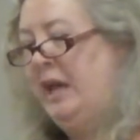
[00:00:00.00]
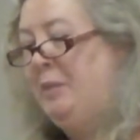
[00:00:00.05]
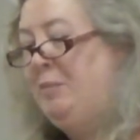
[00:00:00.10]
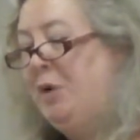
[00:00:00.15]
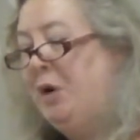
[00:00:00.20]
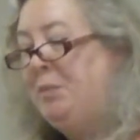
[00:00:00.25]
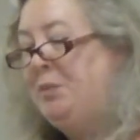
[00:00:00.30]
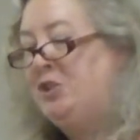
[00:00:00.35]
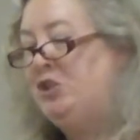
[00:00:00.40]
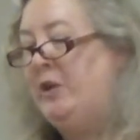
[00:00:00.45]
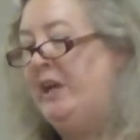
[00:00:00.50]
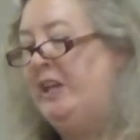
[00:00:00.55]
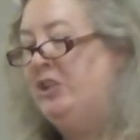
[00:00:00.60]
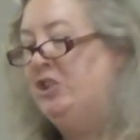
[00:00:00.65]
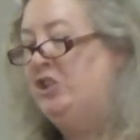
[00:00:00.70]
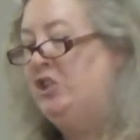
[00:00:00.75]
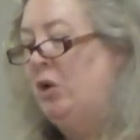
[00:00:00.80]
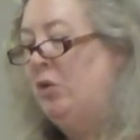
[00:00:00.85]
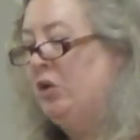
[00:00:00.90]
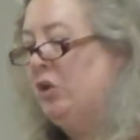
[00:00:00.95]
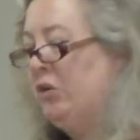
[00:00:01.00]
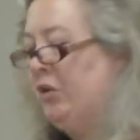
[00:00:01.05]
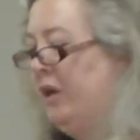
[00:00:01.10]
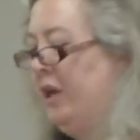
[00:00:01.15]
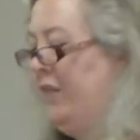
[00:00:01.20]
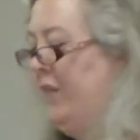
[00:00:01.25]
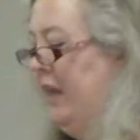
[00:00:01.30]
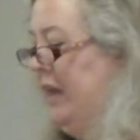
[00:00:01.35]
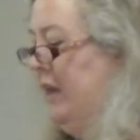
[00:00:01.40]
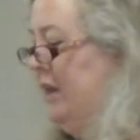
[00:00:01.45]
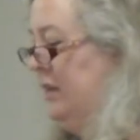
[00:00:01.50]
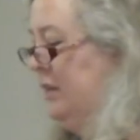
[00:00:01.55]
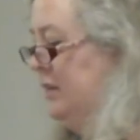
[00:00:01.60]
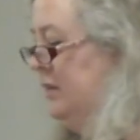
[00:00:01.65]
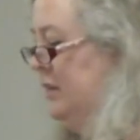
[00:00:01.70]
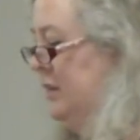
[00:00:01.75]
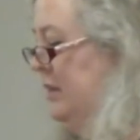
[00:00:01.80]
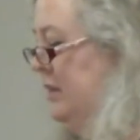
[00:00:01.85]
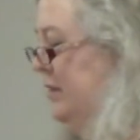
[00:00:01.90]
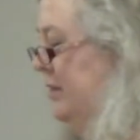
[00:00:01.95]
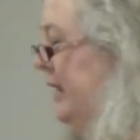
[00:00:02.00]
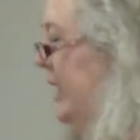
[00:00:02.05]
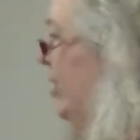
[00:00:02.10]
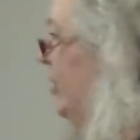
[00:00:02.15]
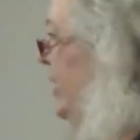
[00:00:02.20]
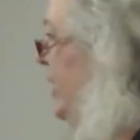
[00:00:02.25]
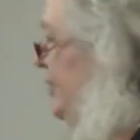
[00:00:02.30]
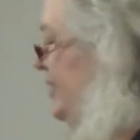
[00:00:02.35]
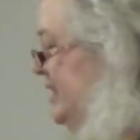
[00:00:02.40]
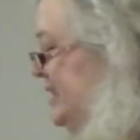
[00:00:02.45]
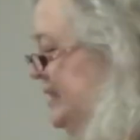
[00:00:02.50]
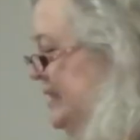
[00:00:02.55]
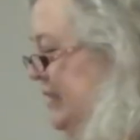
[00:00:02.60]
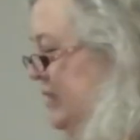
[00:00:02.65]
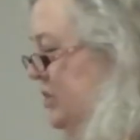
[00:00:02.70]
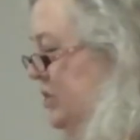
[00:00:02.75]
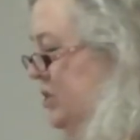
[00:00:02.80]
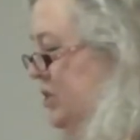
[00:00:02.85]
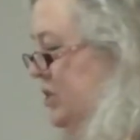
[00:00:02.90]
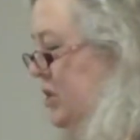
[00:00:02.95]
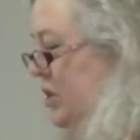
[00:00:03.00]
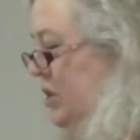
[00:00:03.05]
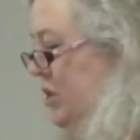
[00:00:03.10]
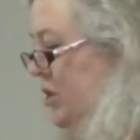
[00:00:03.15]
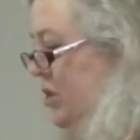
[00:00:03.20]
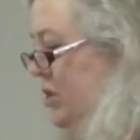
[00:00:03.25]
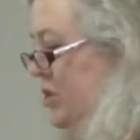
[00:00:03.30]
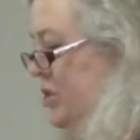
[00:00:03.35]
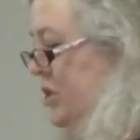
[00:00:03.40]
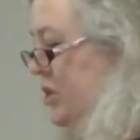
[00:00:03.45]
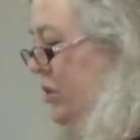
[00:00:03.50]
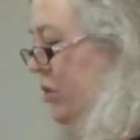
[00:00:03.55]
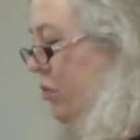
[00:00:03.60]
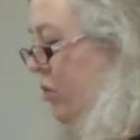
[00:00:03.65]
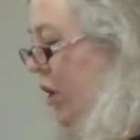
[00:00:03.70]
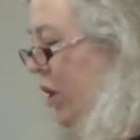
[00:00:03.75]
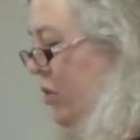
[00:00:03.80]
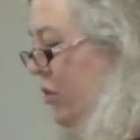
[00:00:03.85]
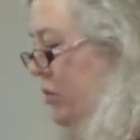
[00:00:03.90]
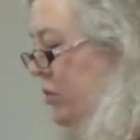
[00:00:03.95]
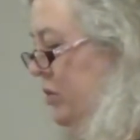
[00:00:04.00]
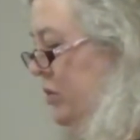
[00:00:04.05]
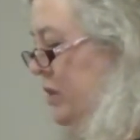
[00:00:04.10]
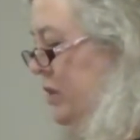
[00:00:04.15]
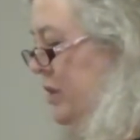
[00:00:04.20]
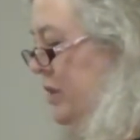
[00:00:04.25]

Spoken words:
And perpetrators don't learn anything. They aren't given skills to grow.